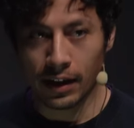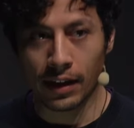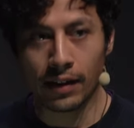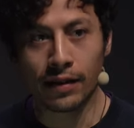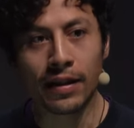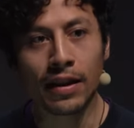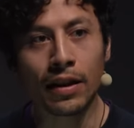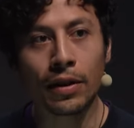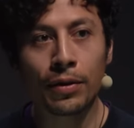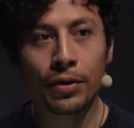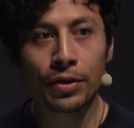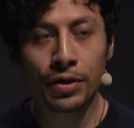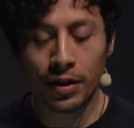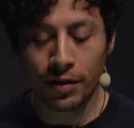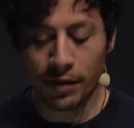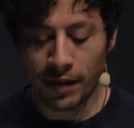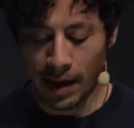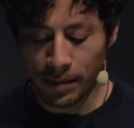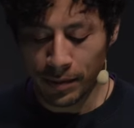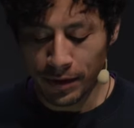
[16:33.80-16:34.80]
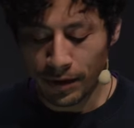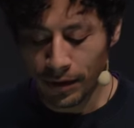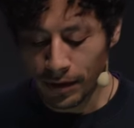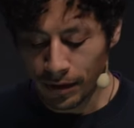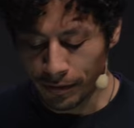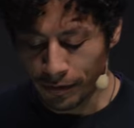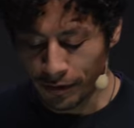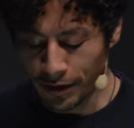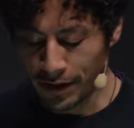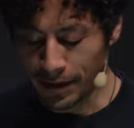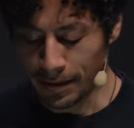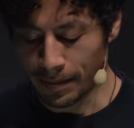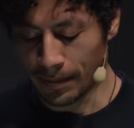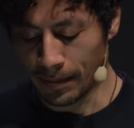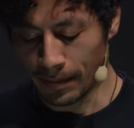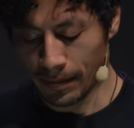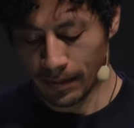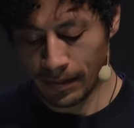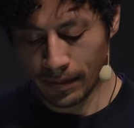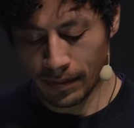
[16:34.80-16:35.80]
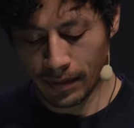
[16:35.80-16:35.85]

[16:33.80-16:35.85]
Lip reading: is the illusion of absolute freedom,